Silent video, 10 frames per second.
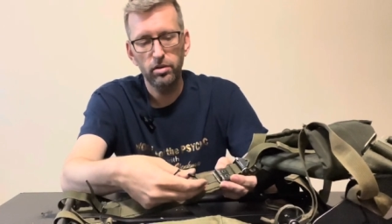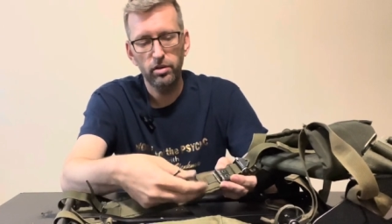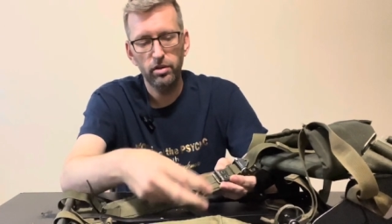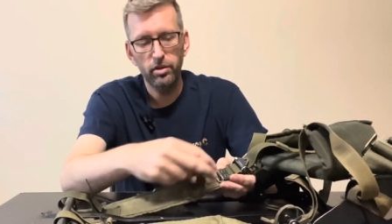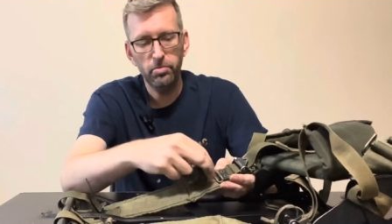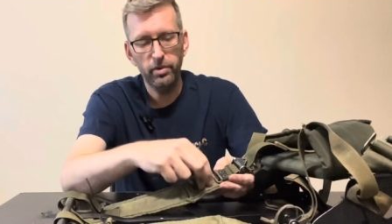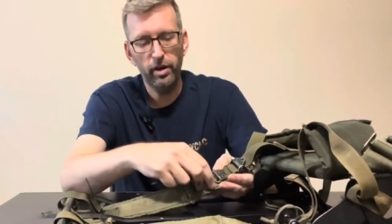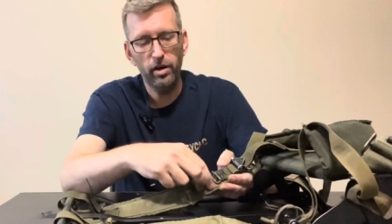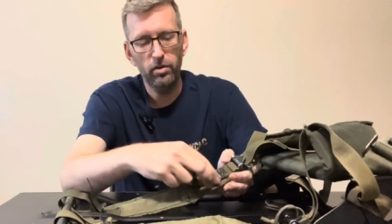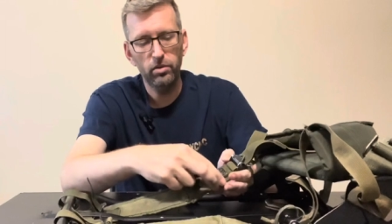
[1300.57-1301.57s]
clip
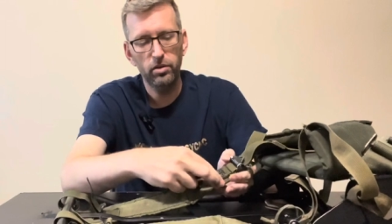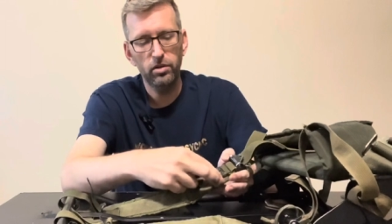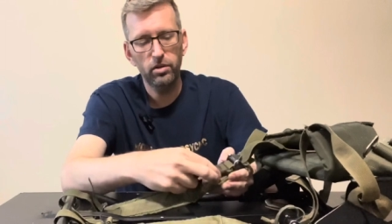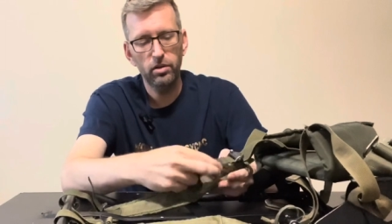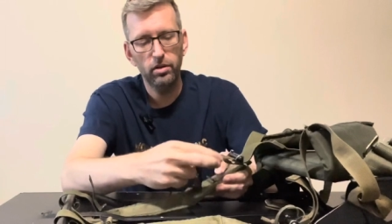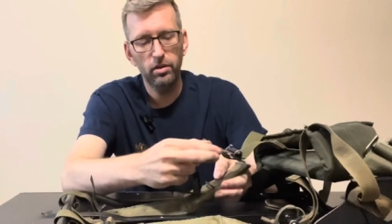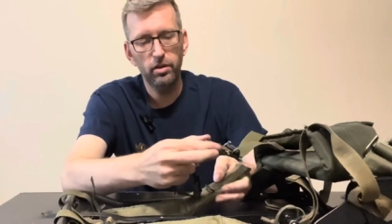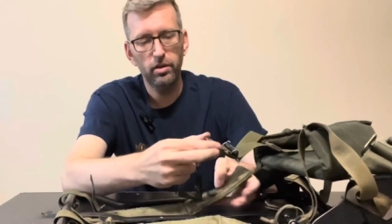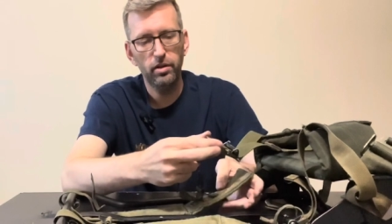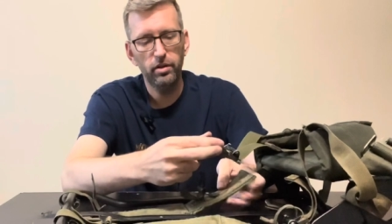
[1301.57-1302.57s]
out,
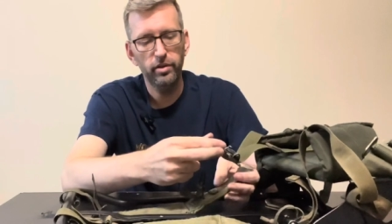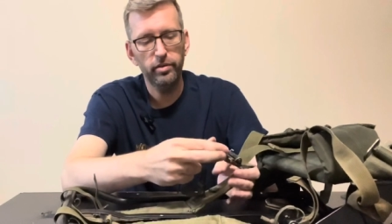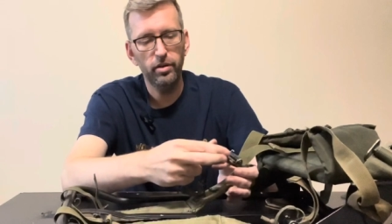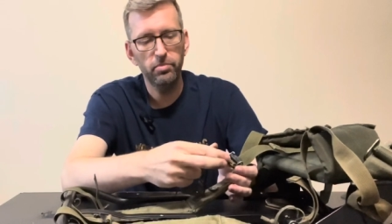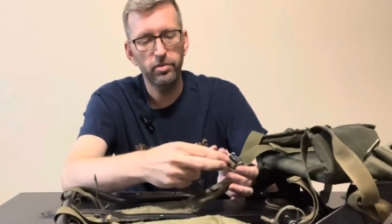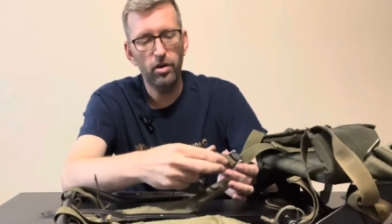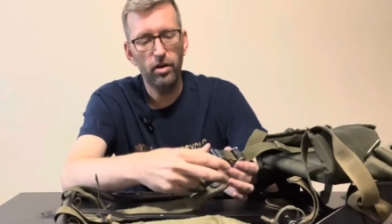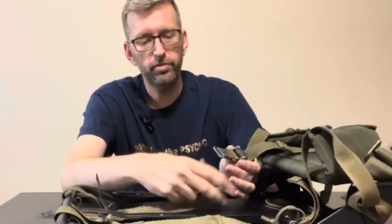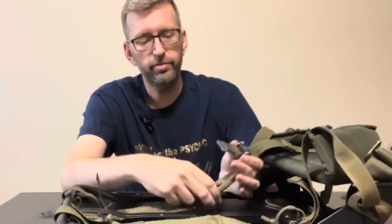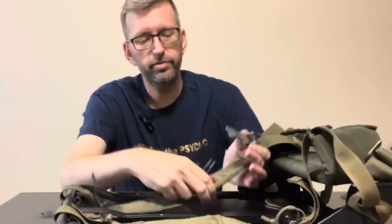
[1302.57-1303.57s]
this comes
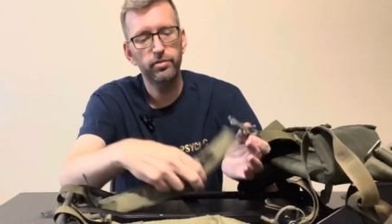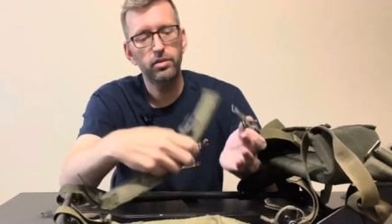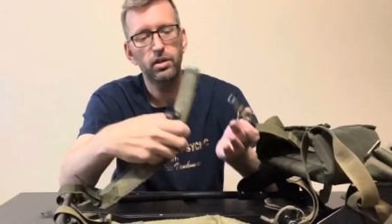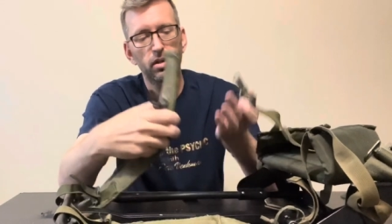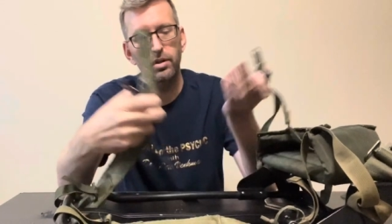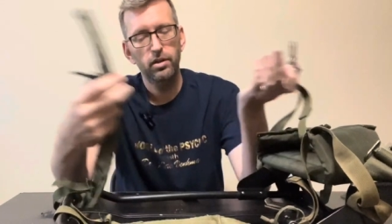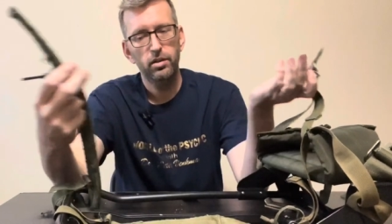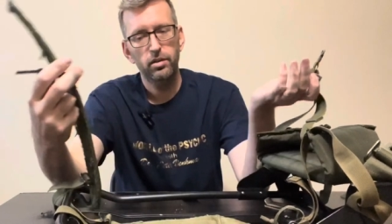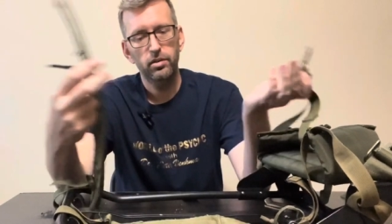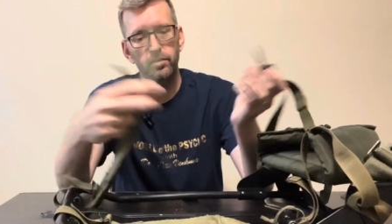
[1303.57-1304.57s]
off.
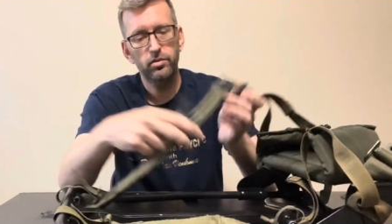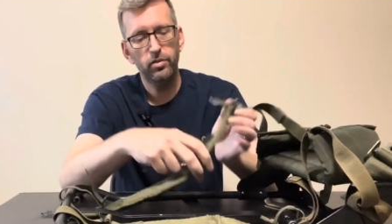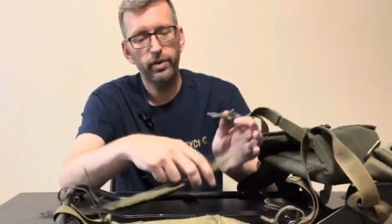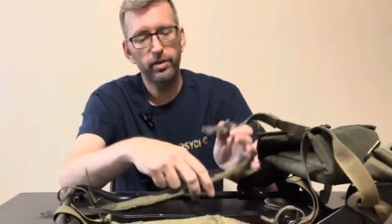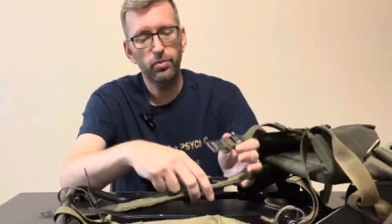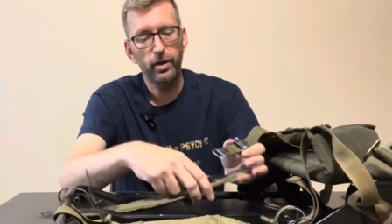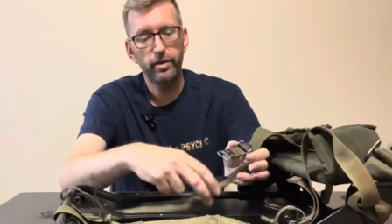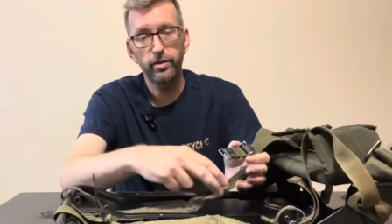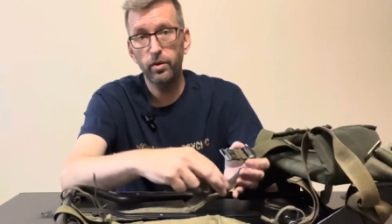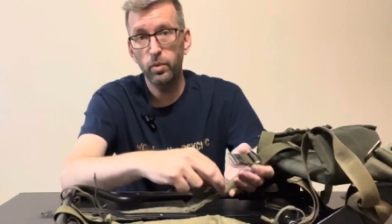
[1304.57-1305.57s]
So that's why I
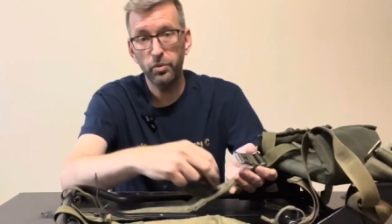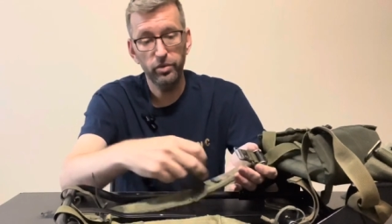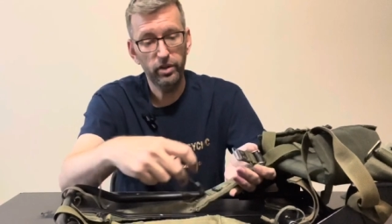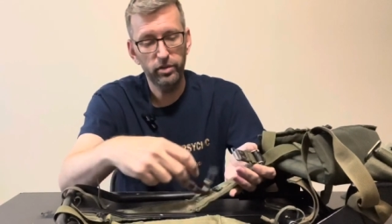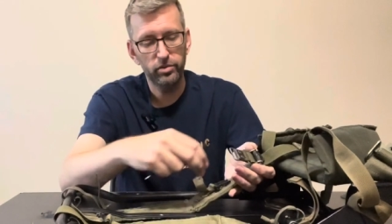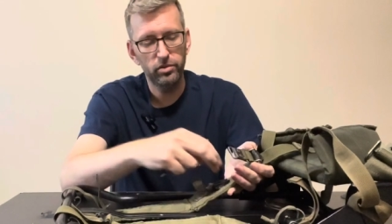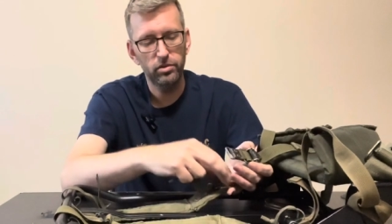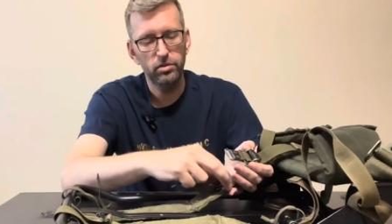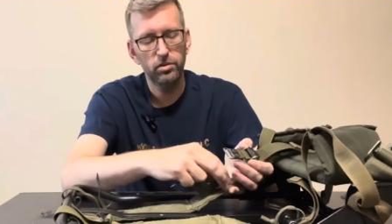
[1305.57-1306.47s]
say quick release.